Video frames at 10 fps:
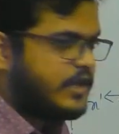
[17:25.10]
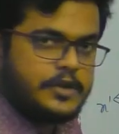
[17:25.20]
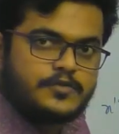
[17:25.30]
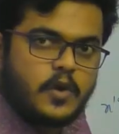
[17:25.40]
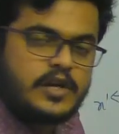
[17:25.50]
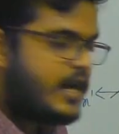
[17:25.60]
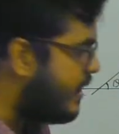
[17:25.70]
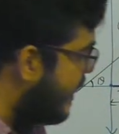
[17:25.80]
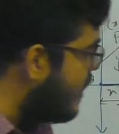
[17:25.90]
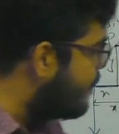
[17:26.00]
to x
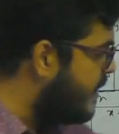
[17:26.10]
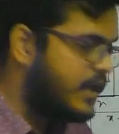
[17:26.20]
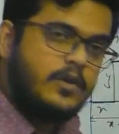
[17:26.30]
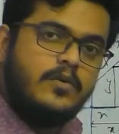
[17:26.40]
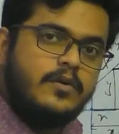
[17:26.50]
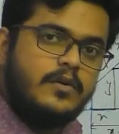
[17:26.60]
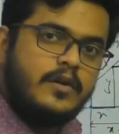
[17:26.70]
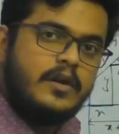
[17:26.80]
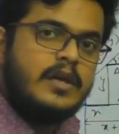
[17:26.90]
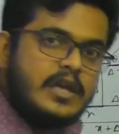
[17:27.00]
coordinate in PQ.
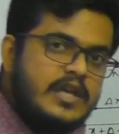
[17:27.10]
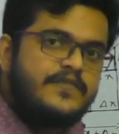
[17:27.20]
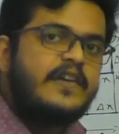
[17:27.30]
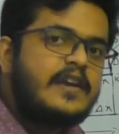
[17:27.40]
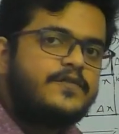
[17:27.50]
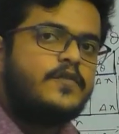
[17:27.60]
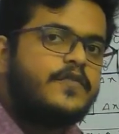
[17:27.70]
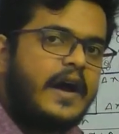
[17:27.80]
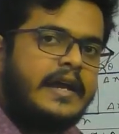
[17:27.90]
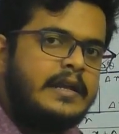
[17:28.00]
If I have to
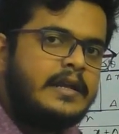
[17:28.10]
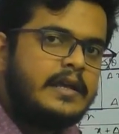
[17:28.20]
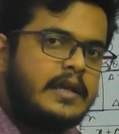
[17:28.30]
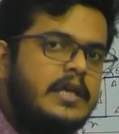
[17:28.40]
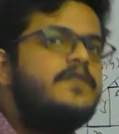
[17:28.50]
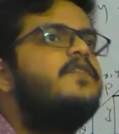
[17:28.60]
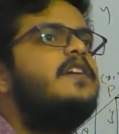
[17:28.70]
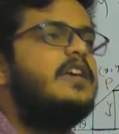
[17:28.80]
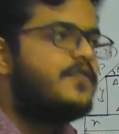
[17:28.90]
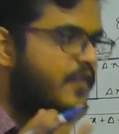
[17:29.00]
find,
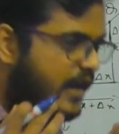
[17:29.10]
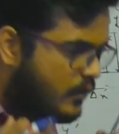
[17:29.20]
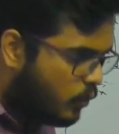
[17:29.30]
if I